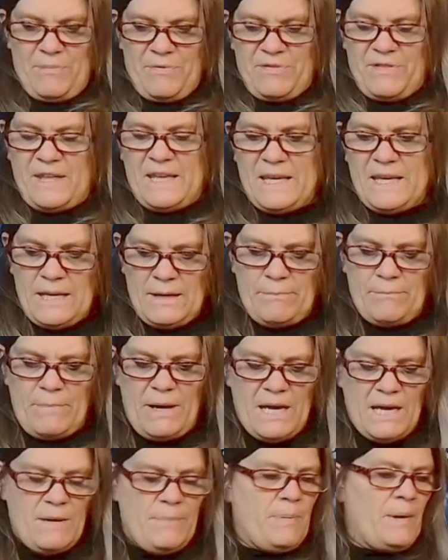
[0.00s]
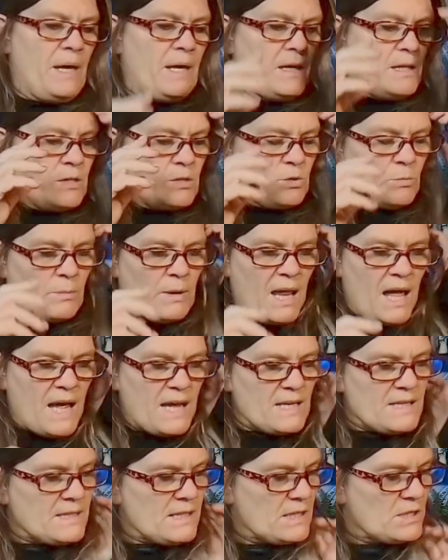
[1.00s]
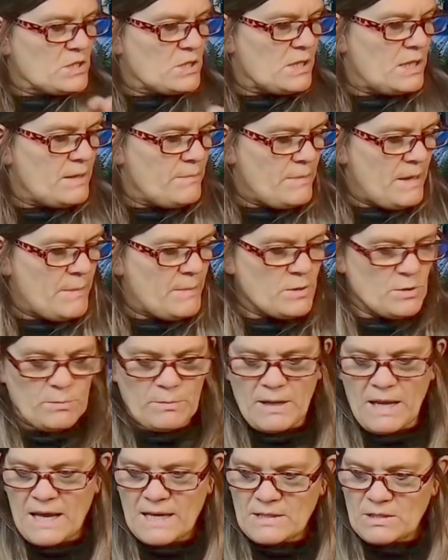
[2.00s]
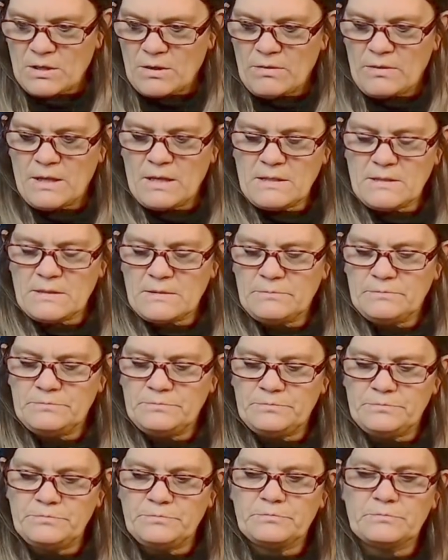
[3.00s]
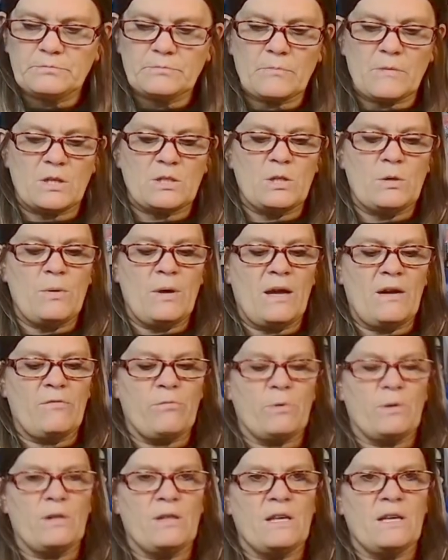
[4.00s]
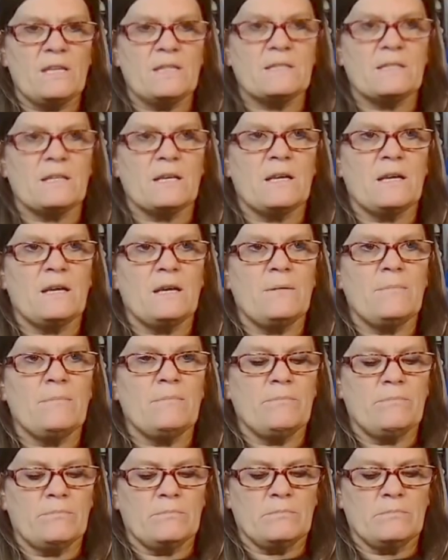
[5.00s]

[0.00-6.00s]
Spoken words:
Thinking maybe some lights, actually, maybe some lights on this. I do have one of these, let's